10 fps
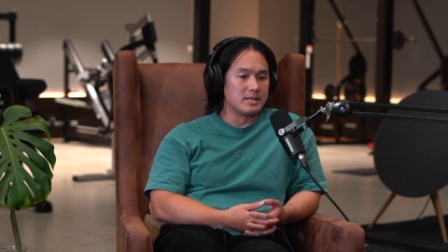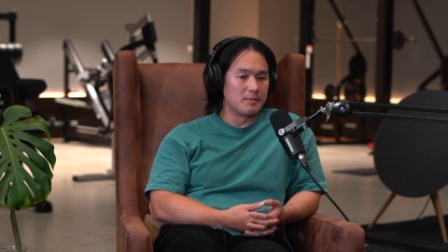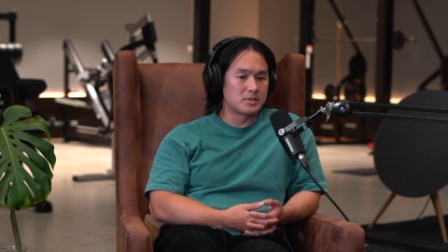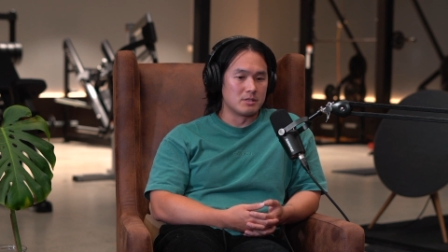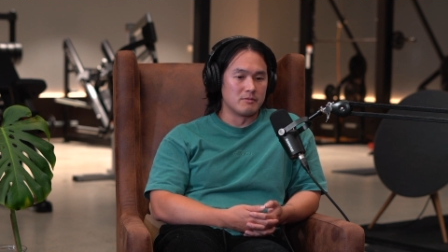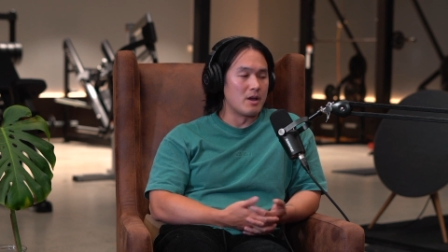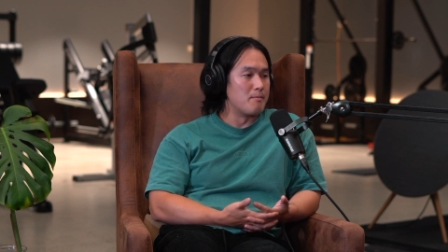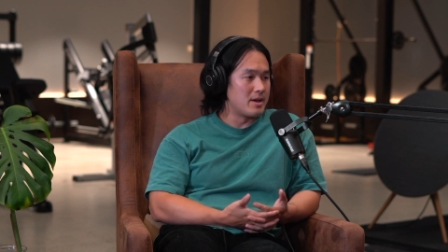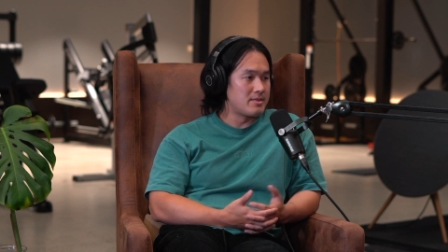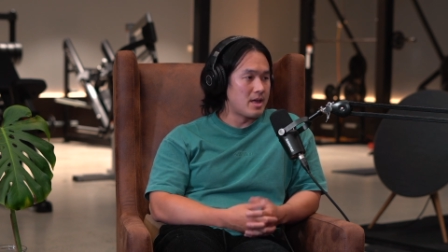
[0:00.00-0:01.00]
the depths of
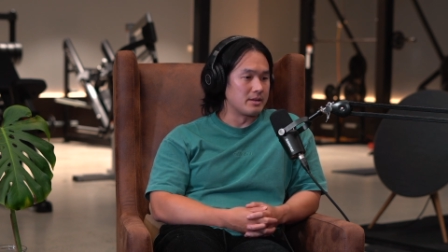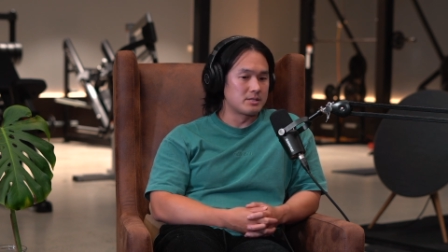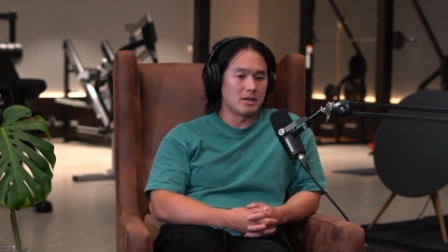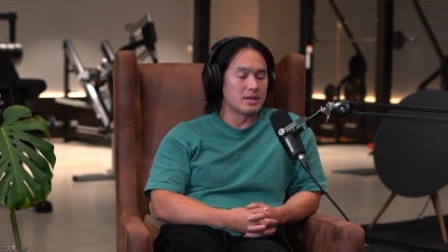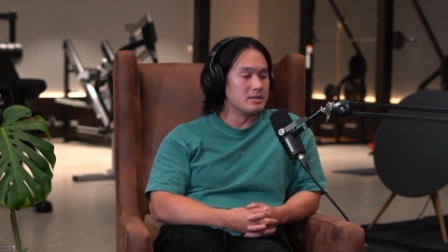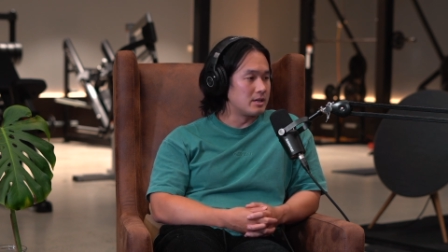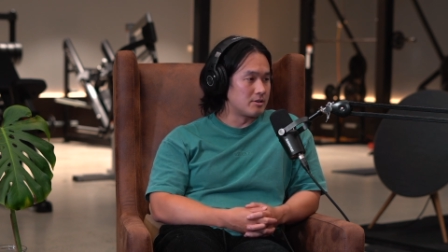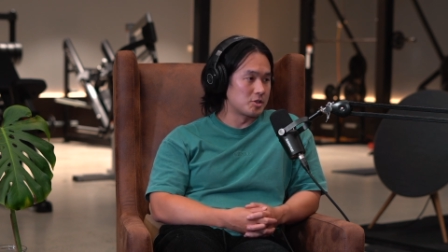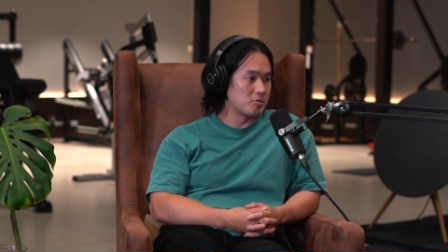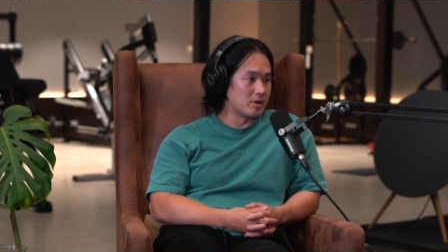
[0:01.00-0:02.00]
a meth addict sucking
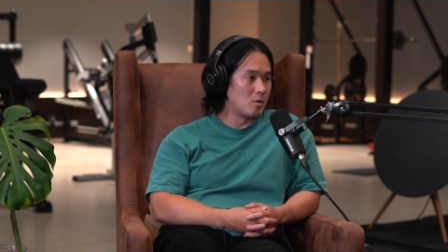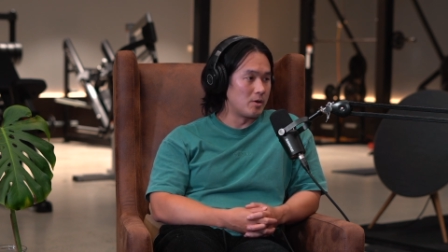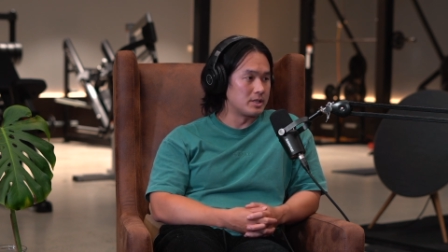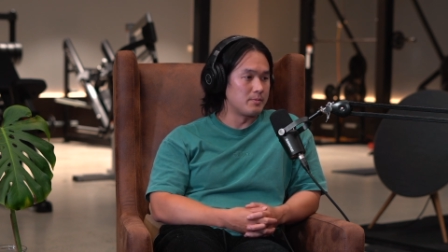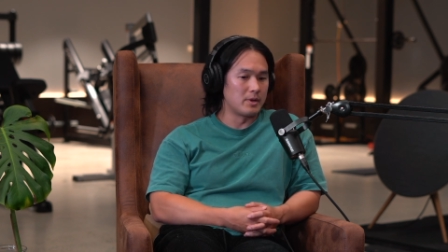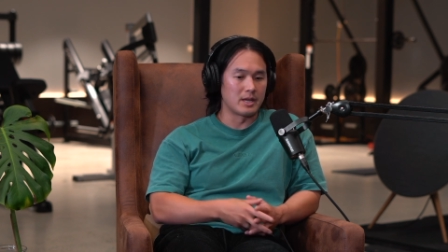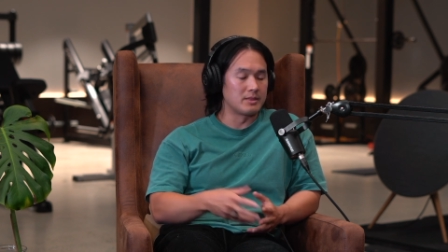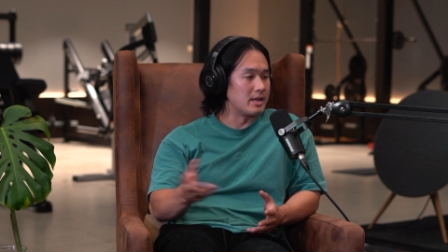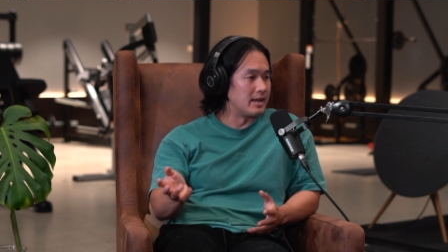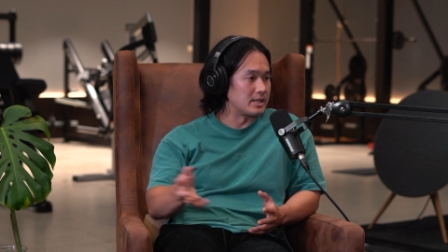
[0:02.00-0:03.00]
dick on a street corner to be able to
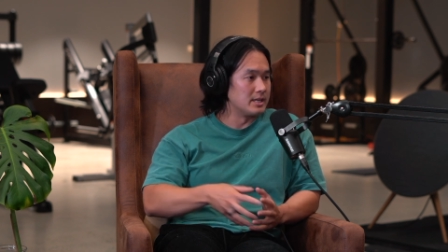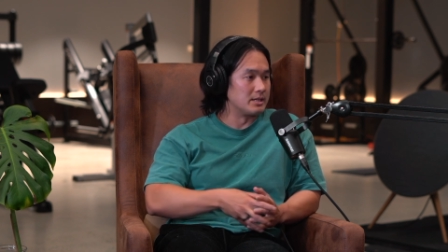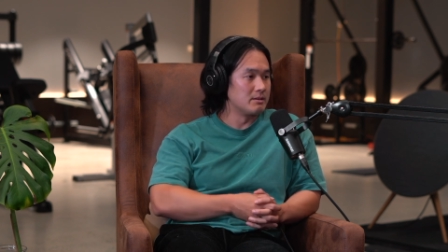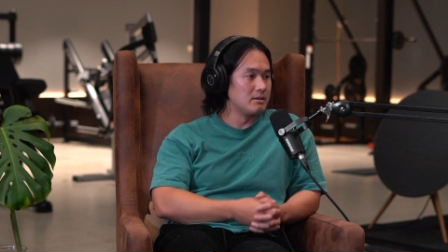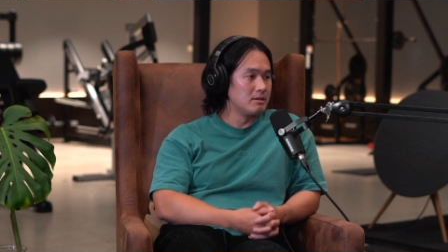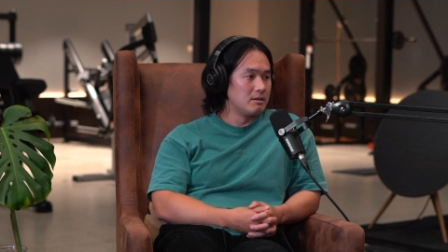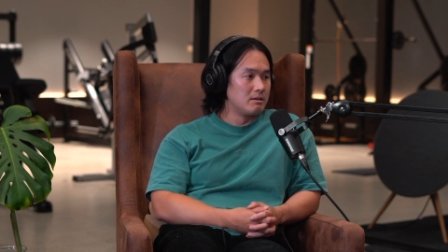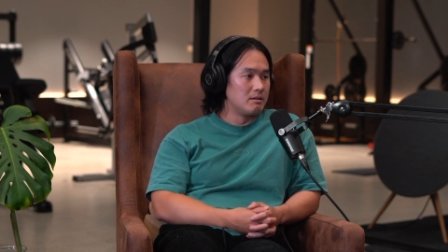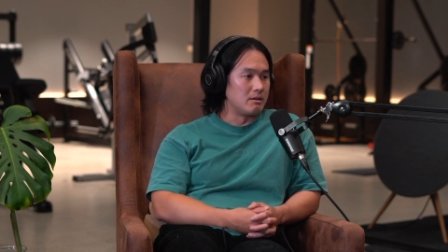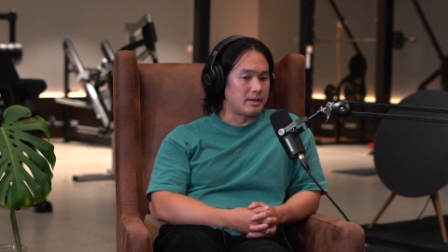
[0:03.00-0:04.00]
get their next hit.
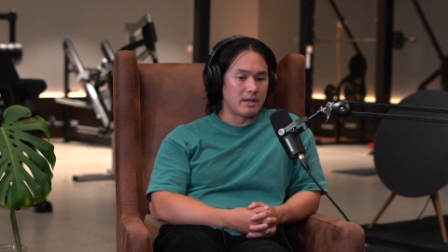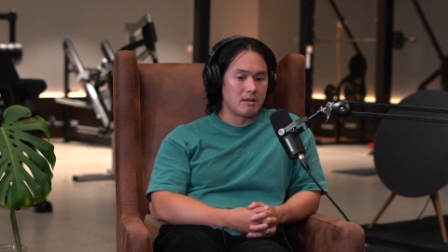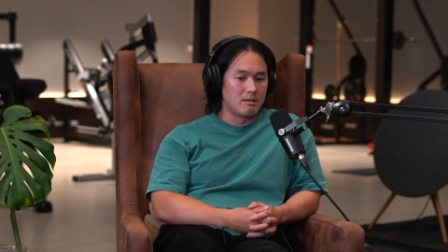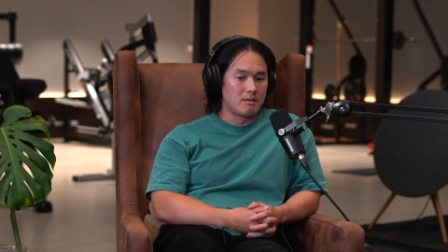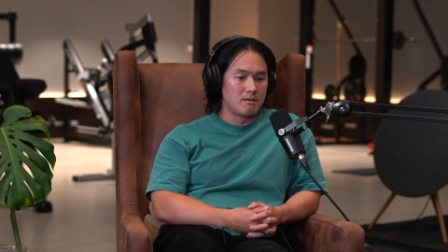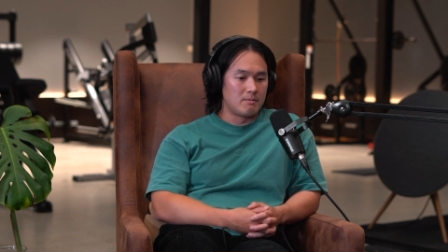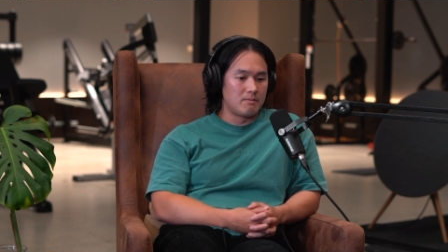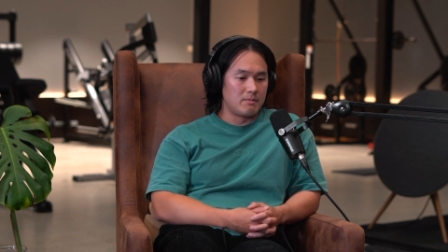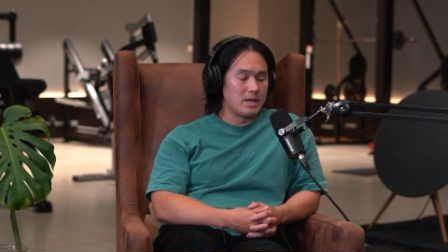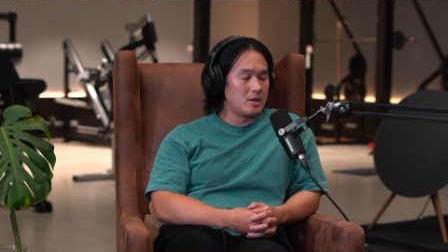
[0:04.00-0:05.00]
Okay.
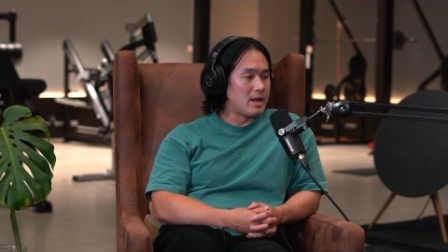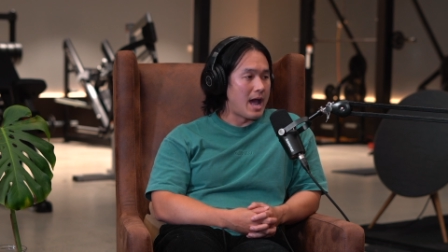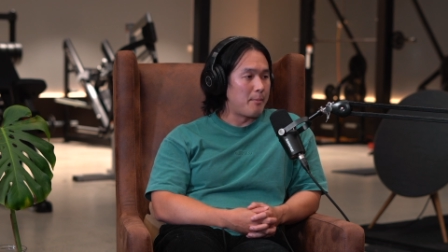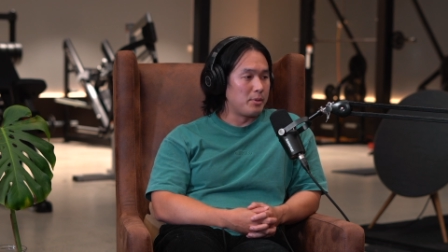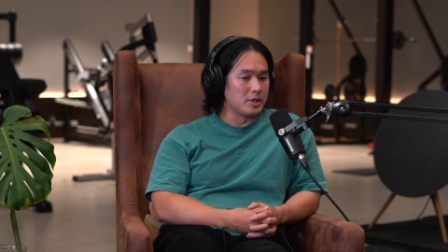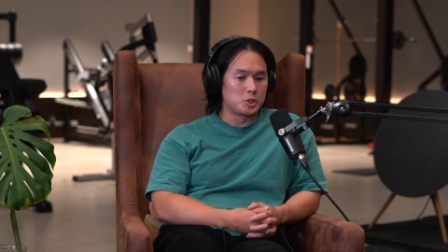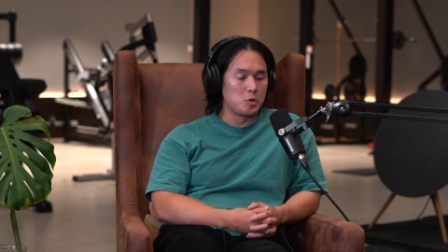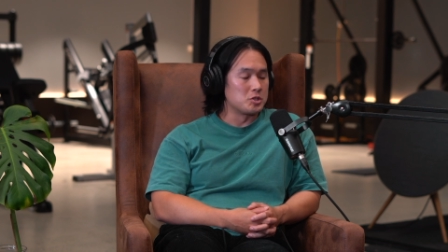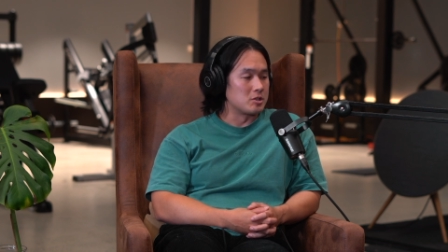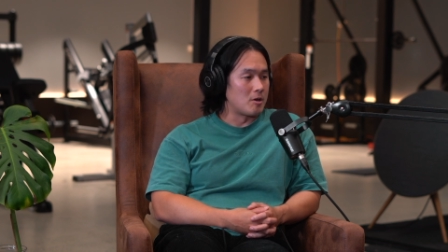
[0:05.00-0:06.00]
They're not happily
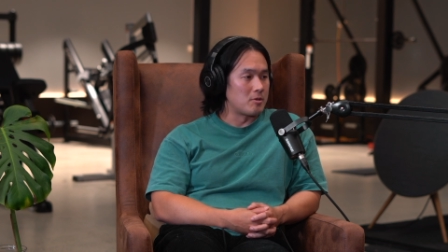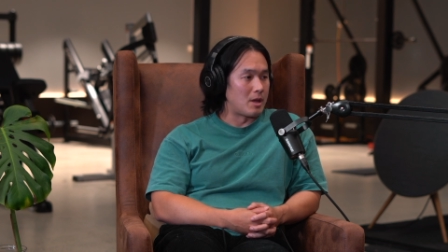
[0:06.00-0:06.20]
choosing to go